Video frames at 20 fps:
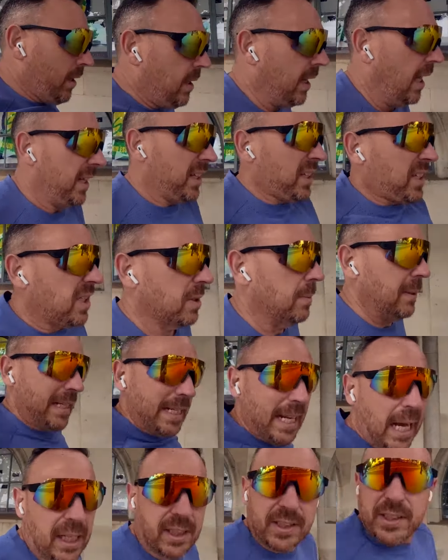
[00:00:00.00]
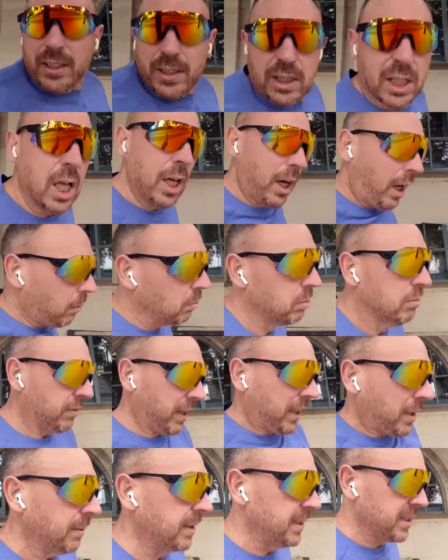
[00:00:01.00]
now this is a bit nuts and I wouldn't
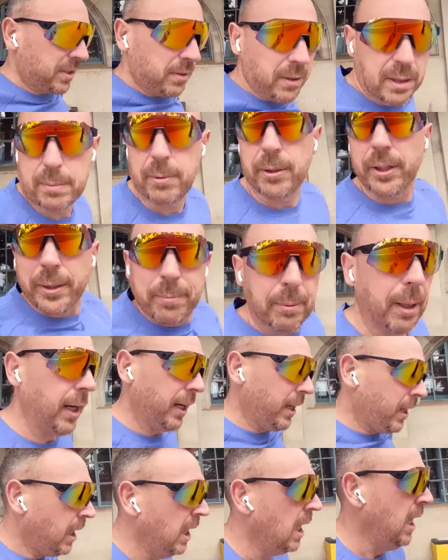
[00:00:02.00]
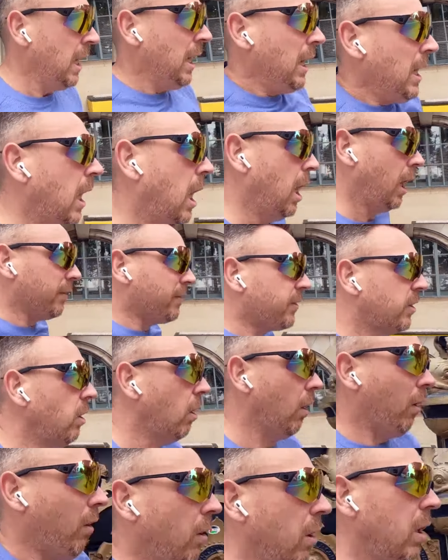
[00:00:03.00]
recommend this to anybody, but I've
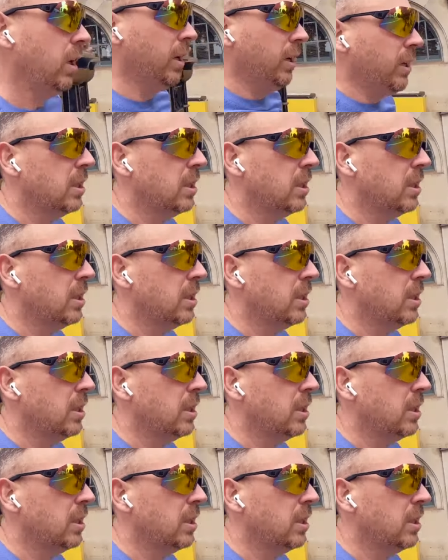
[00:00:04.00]
got